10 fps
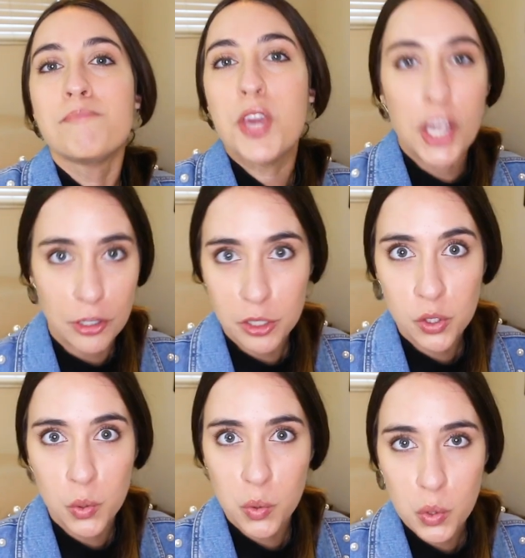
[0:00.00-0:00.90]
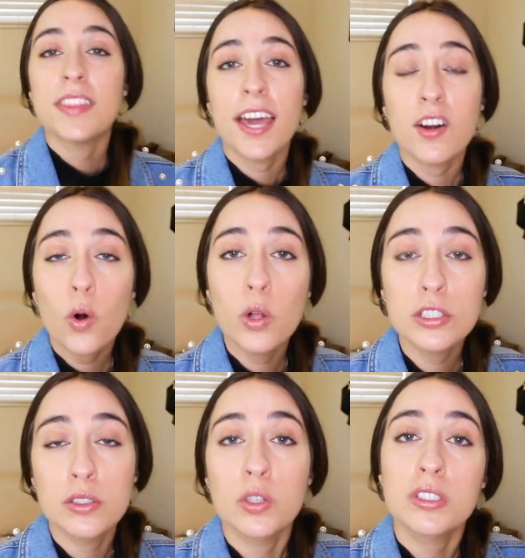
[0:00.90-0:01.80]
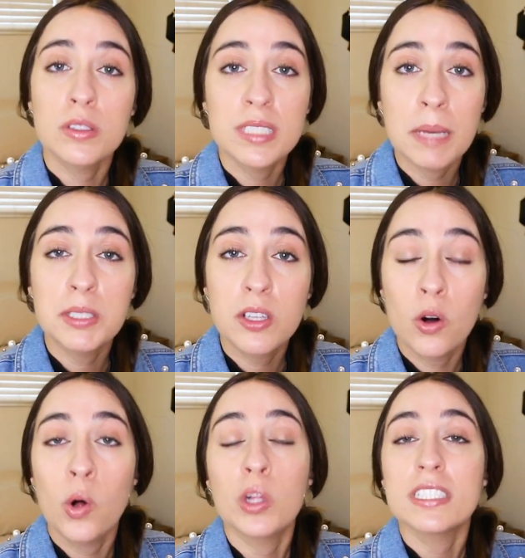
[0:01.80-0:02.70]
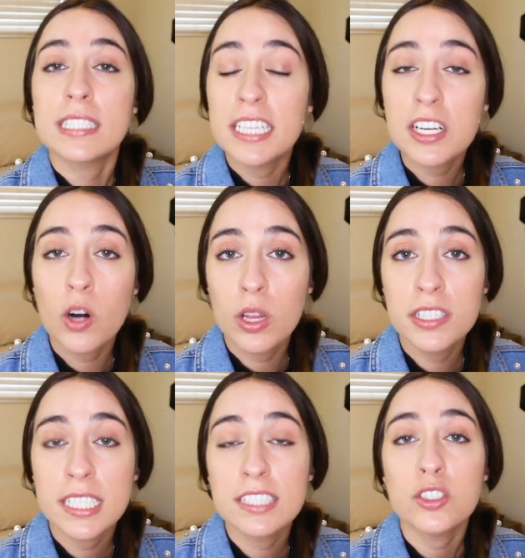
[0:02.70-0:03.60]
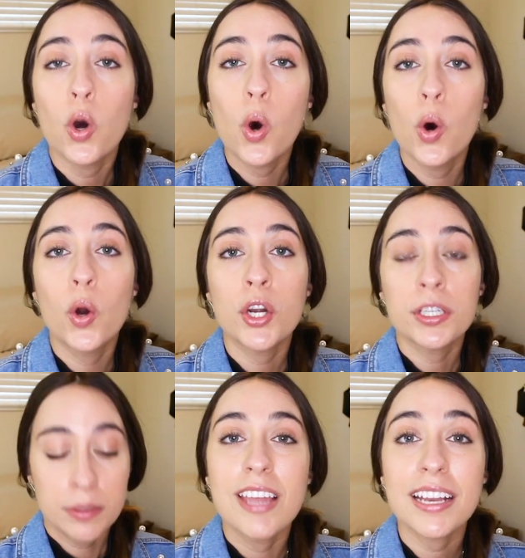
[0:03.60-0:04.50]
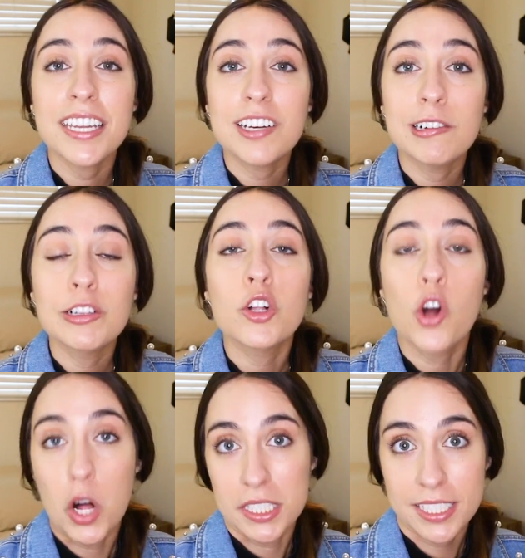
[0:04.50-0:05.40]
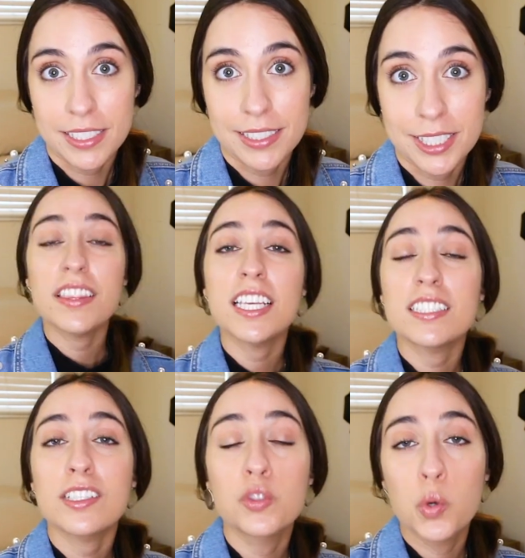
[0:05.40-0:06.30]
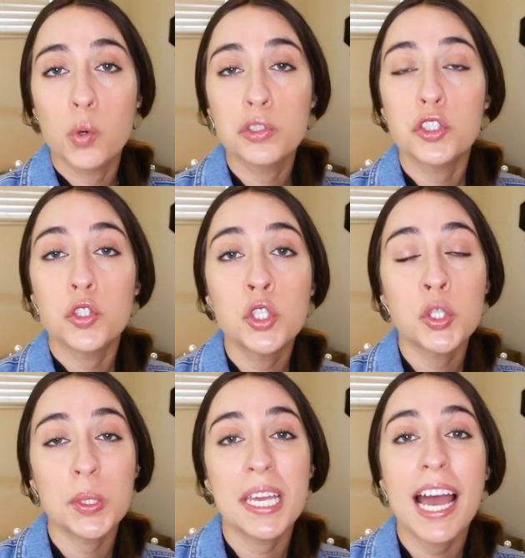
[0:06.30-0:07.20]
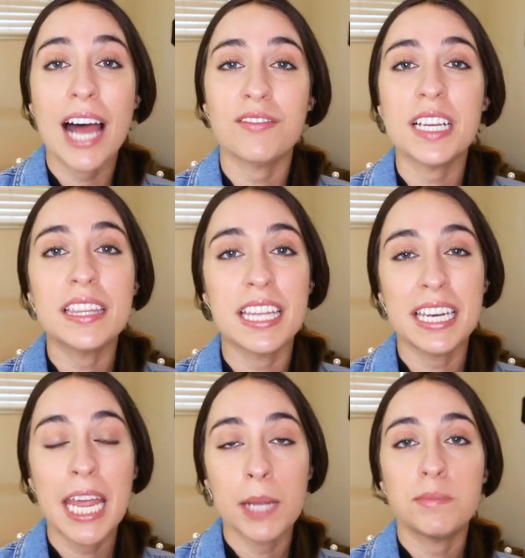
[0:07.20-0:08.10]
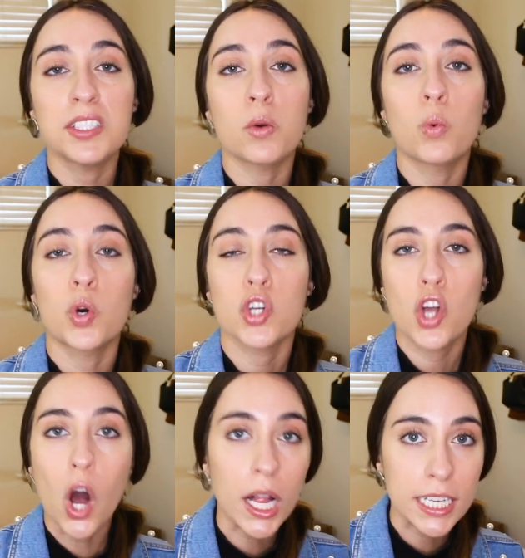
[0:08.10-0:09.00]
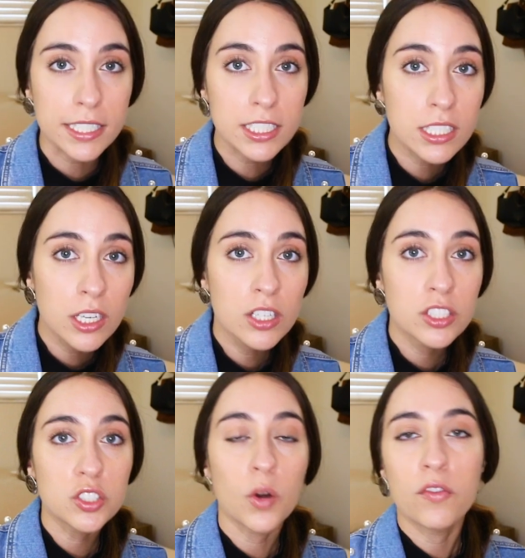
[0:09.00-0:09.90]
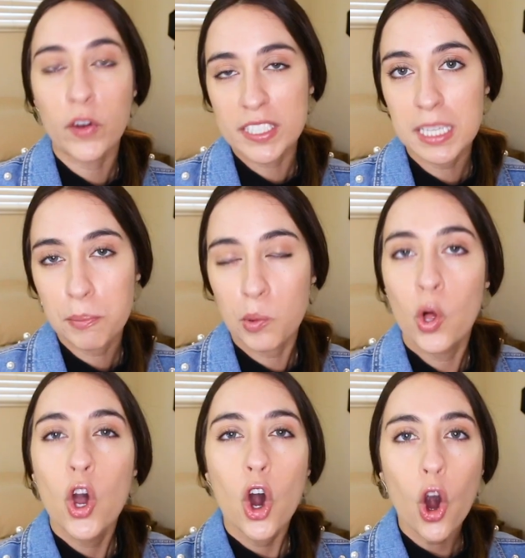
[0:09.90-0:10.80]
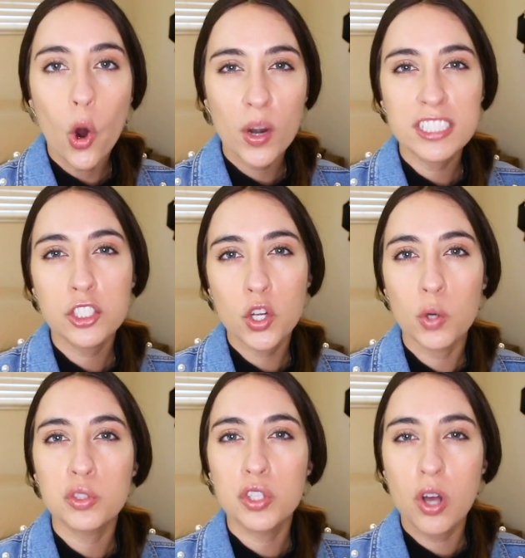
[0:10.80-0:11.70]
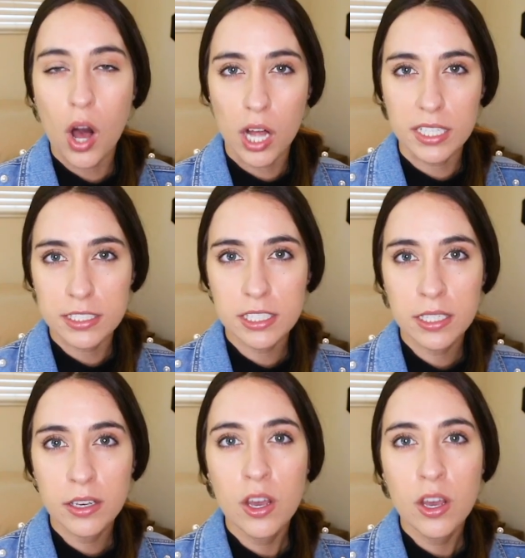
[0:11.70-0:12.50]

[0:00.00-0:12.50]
bigger school. They are also sometimes called city colleges or technical colleges. These schools usually have in the name the word college. So for example, Orange Coast College,